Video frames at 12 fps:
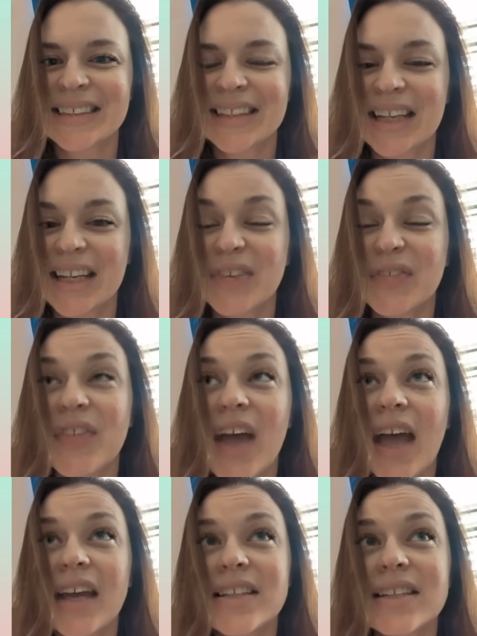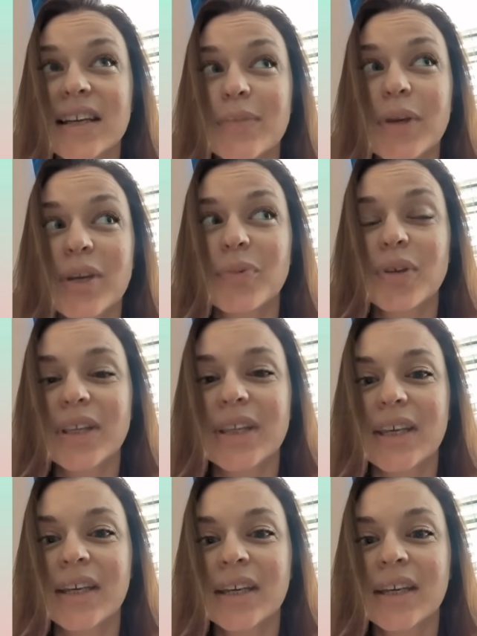In fact, I mean,
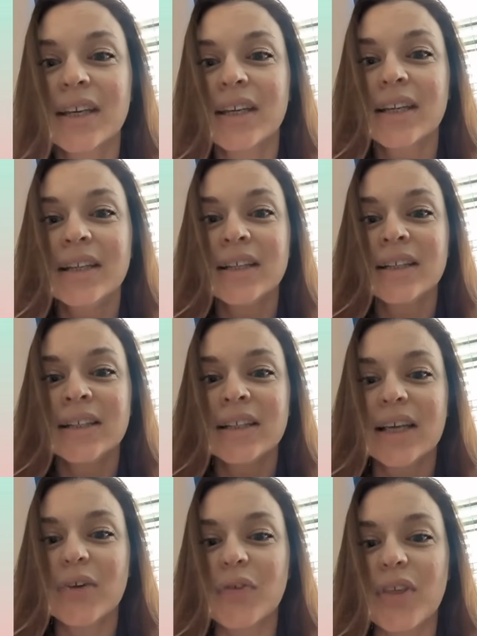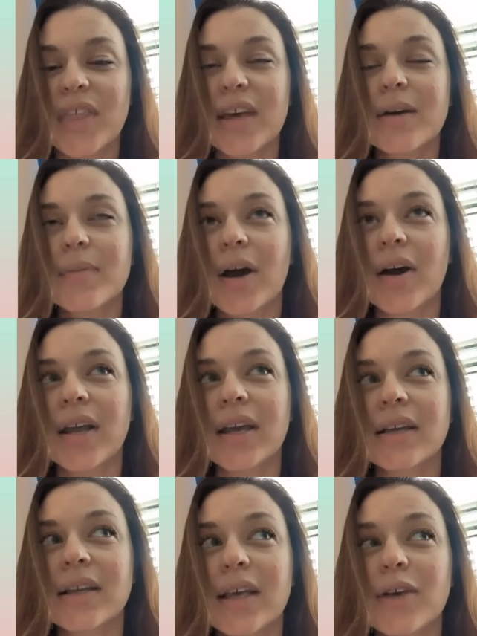really, if we think about
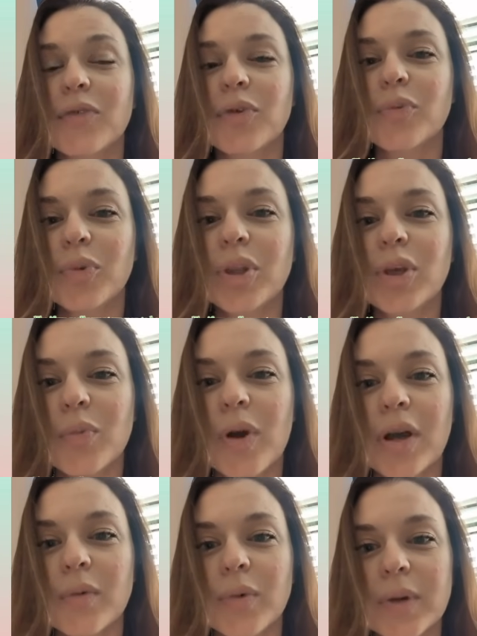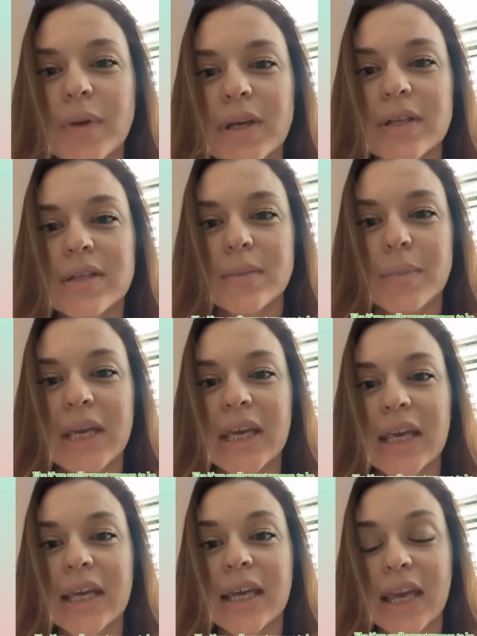it, like, if we really want women to be
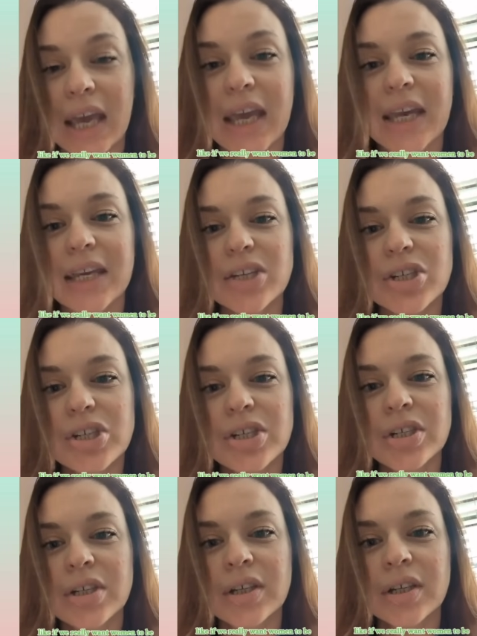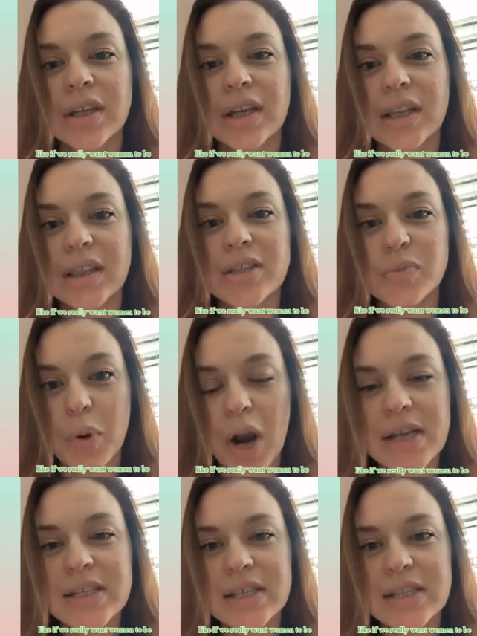engaged in this
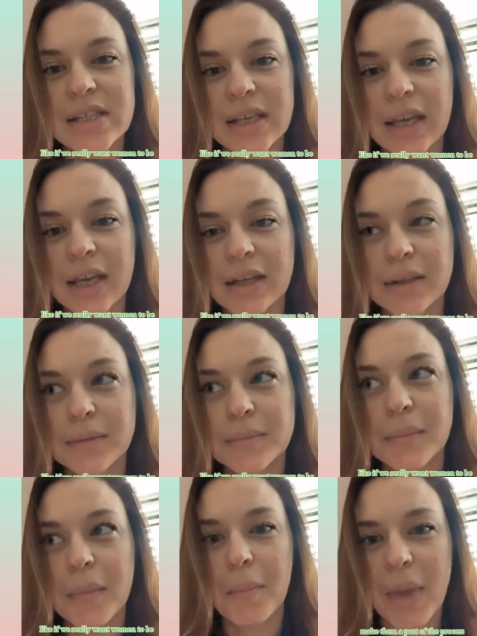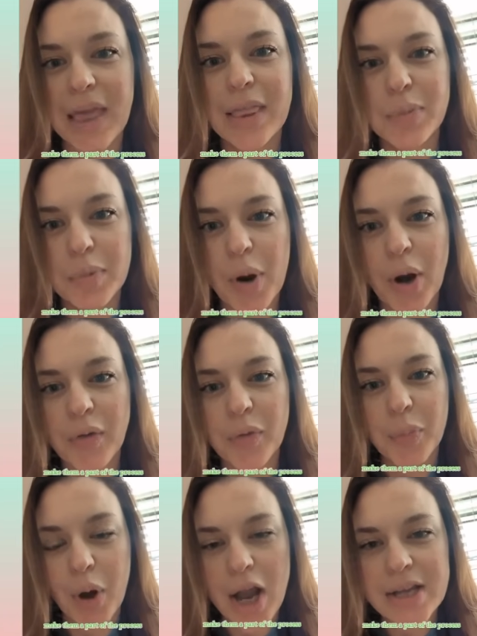process again, make them a part of the
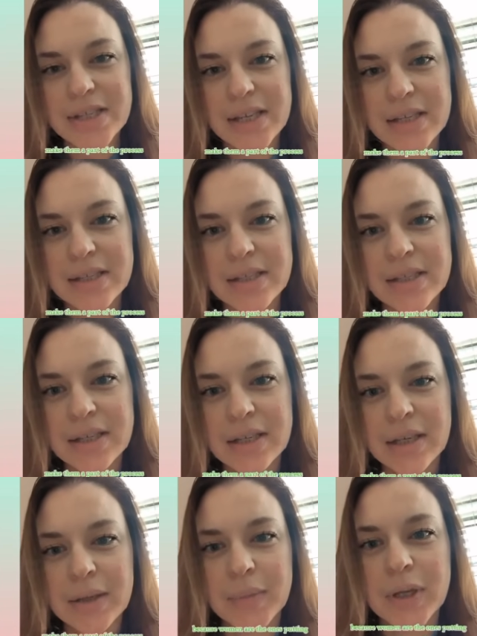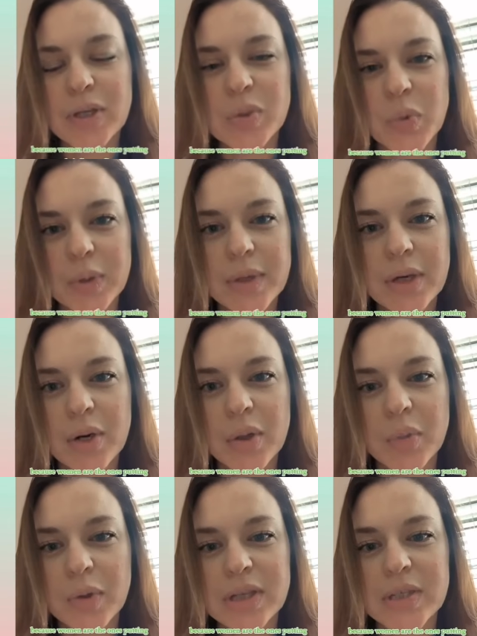process. Because women are
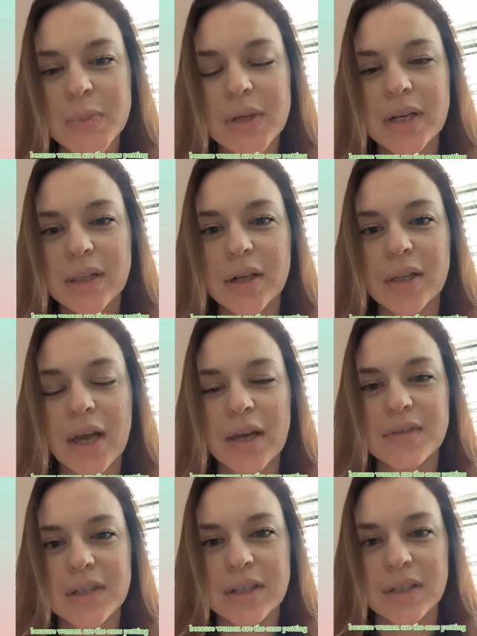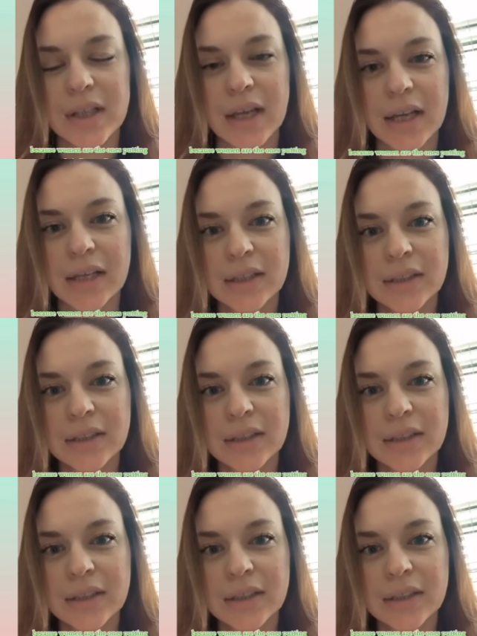the ones putting their lives on the line,